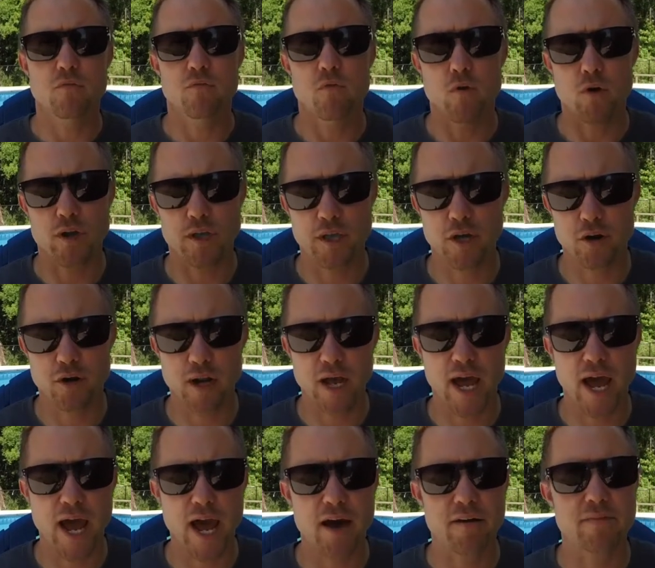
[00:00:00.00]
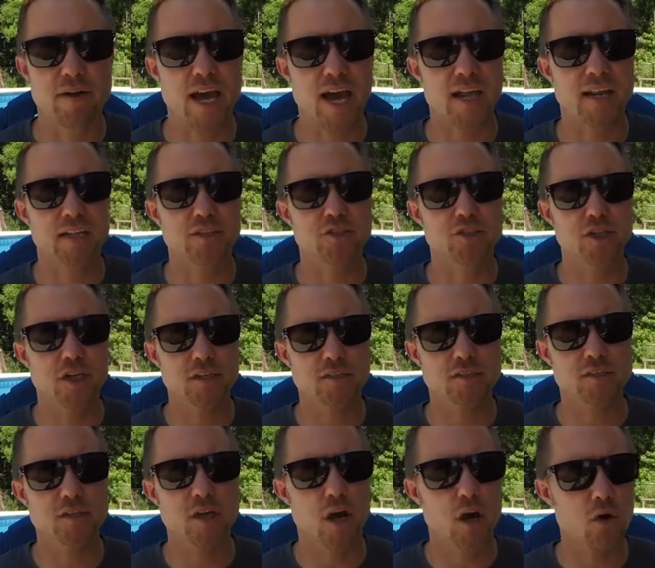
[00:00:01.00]
for a year and a half. And it just
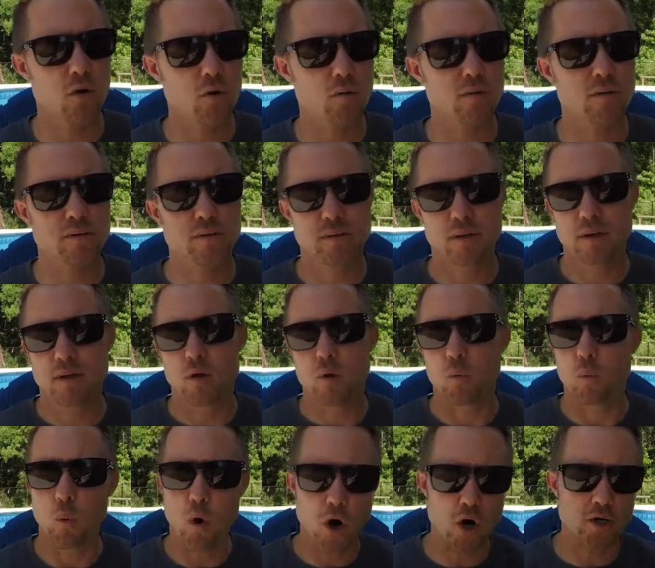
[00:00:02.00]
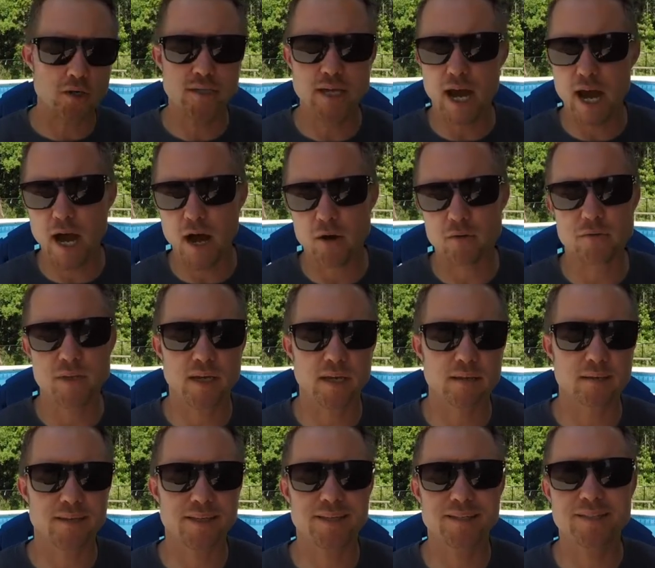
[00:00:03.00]
so worked out
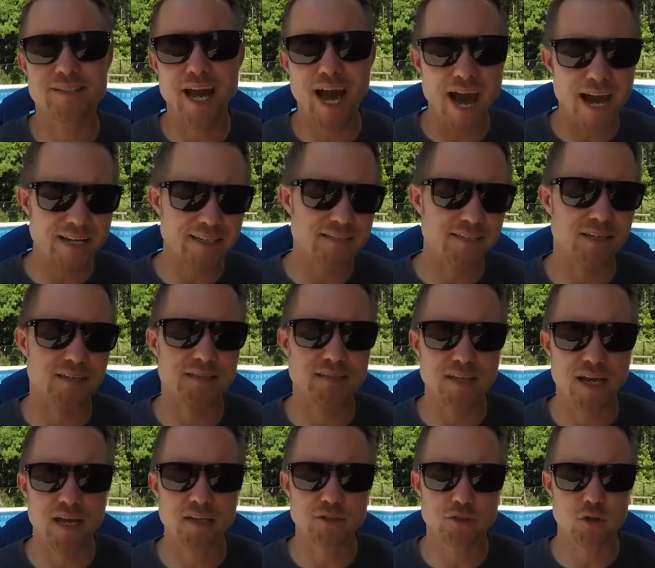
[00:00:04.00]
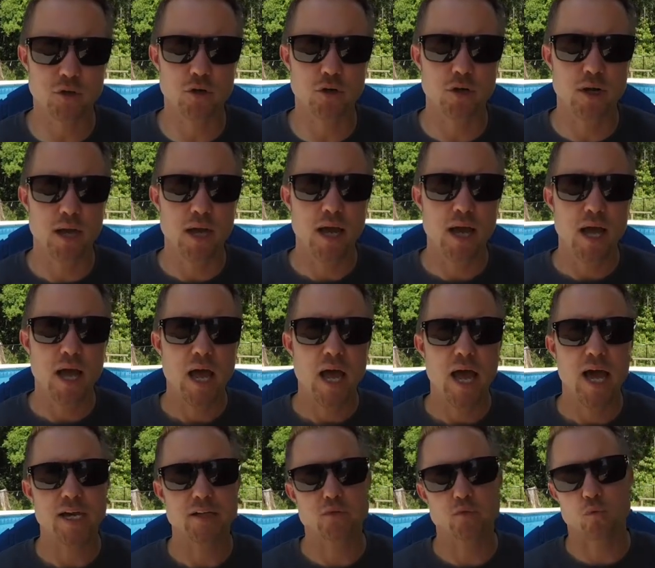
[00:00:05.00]
that the tax assessor
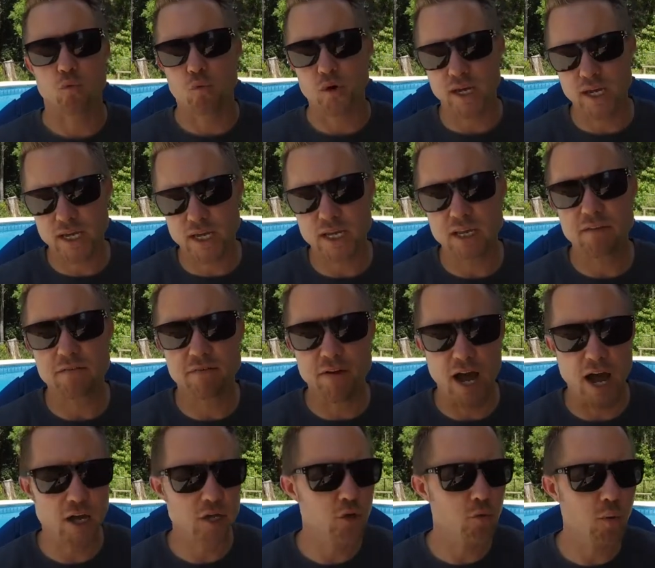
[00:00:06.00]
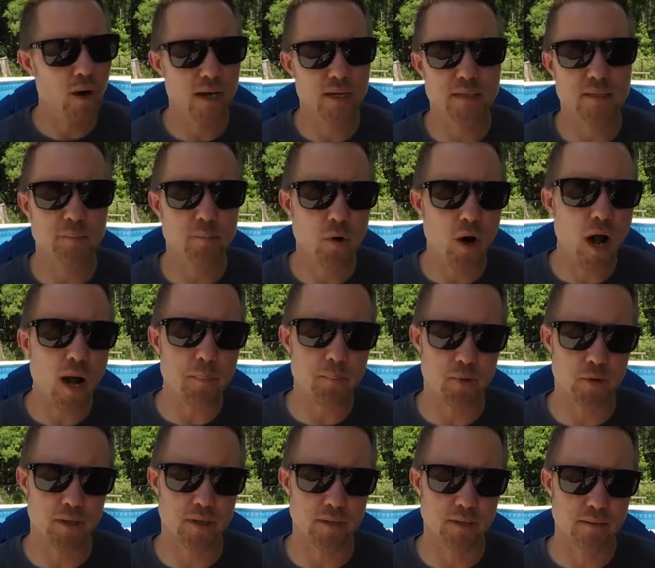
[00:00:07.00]
has re-evaluated the
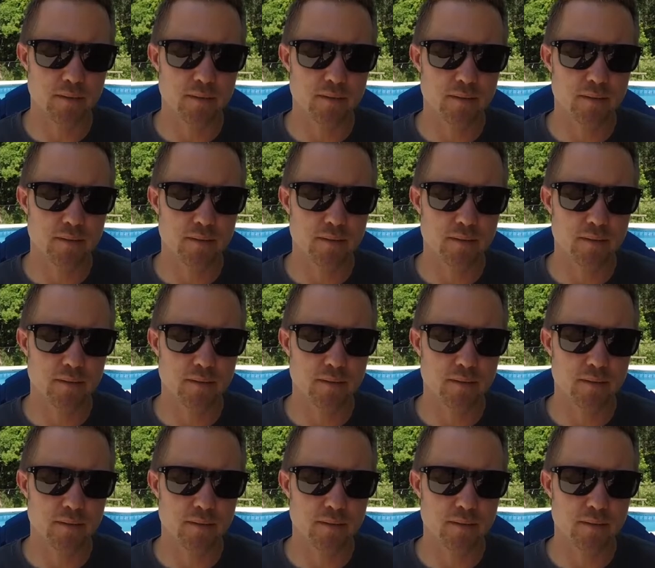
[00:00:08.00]
property